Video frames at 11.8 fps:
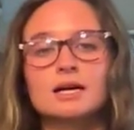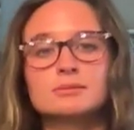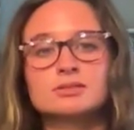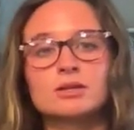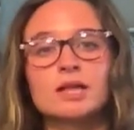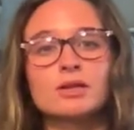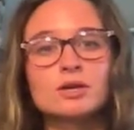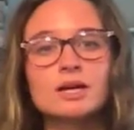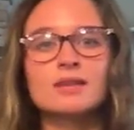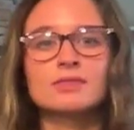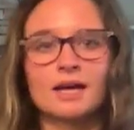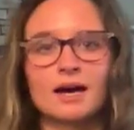So they look
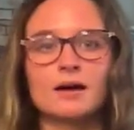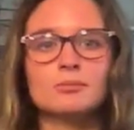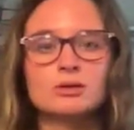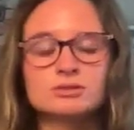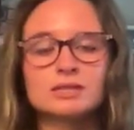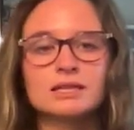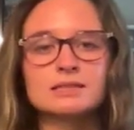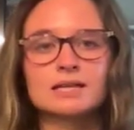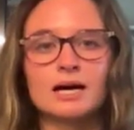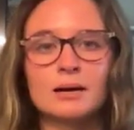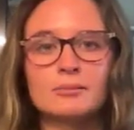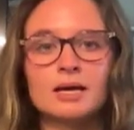at that most of the time.